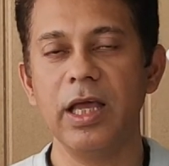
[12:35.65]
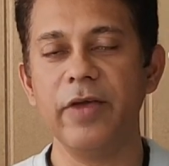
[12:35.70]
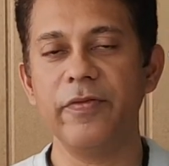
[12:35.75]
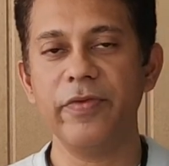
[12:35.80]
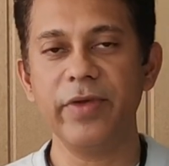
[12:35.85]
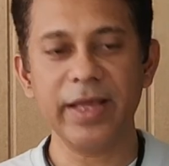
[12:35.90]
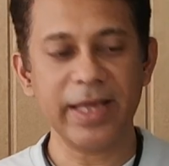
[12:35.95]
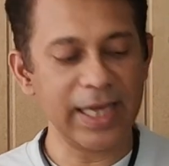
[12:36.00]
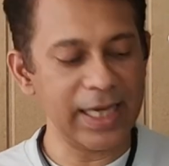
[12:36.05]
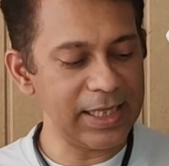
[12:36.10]

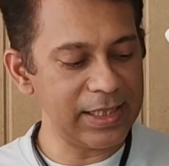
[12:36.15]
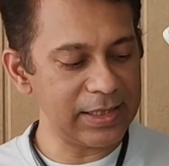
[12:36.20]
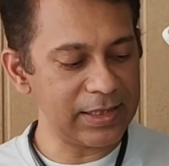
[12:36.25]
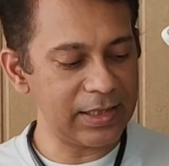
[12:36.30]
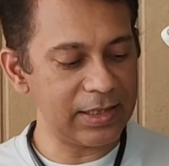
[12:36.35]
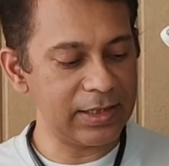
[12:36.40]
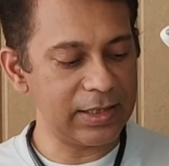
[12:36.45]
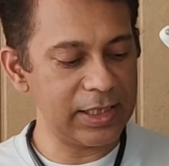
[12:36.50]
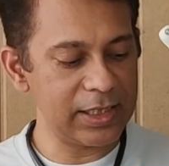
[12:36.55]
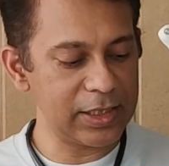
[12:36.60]
If in
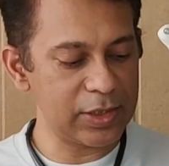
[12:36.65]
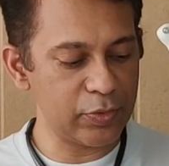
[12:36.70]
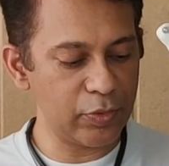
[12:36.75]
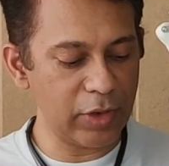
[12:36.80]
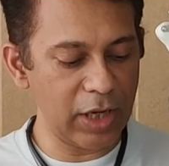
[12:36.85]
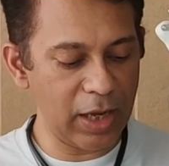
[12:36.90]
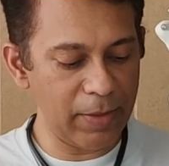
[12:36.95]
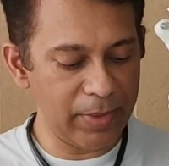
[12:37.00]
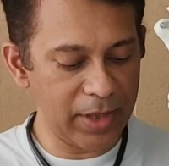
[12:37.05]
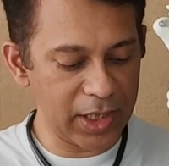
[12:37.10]
case this
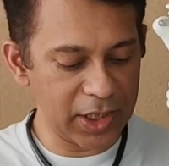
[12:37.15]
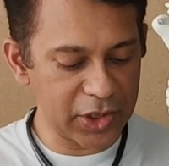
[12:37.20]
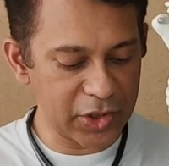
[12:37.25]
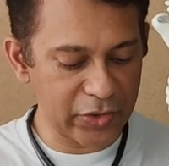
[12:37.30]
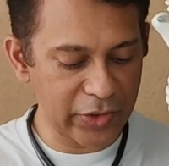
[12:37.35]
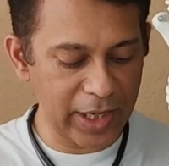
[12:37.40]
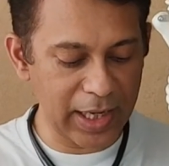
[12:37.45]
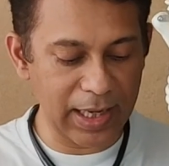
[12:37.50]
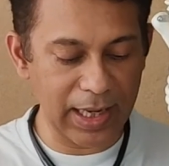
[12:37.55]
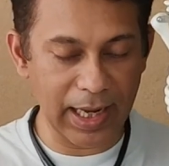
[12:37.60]
would have been a
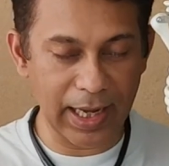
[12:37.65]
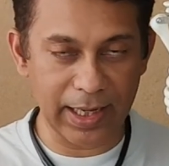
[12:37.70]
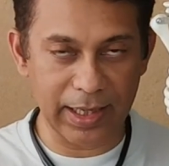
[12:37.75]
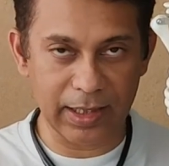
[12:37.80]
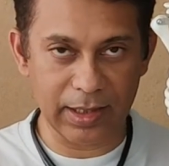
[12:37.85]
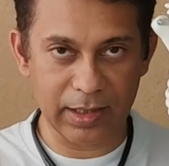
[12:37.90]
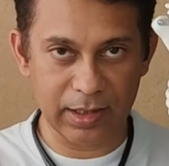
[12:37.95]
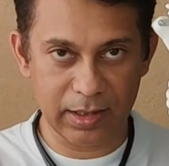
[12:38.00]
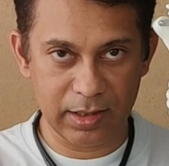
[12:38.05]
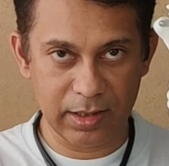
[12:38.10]
straight
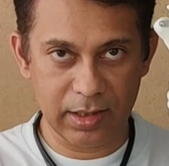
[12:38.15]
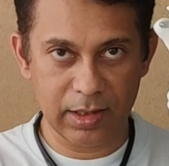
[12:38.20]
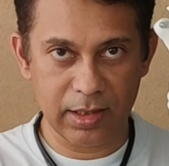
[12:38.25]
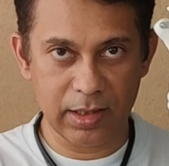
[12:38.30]
line,